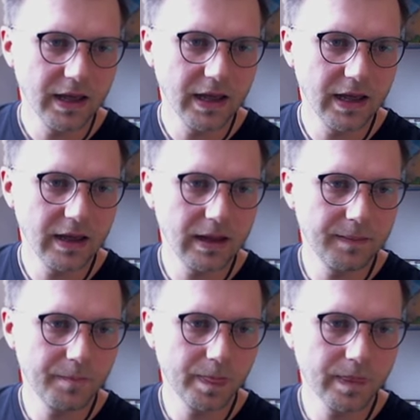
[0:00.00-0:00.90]

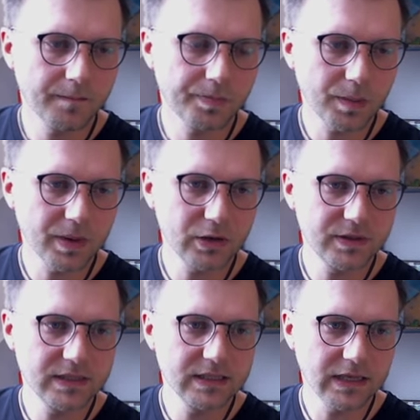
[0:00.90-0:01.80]
Um, but you
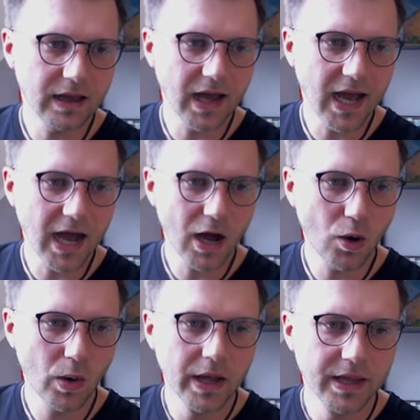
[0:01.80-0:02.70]
see
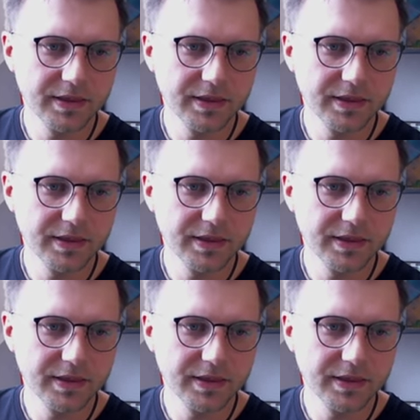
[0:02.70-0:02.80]
how